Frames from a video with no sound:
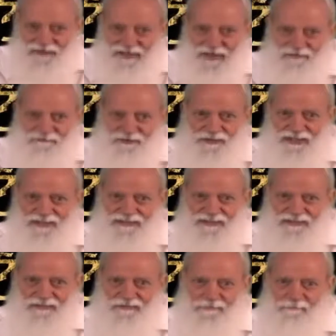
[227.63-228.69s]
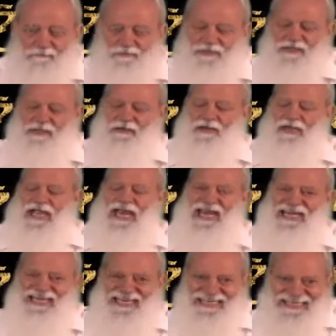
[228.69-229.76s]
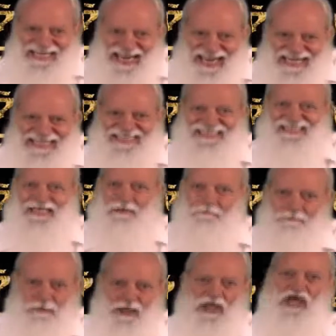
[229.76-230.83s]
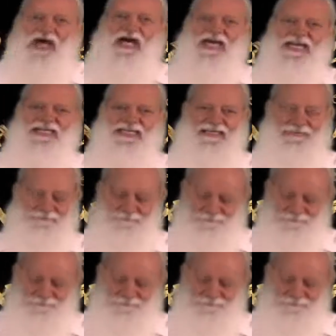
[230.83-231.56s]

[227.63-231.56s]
covenant, and it takes blood.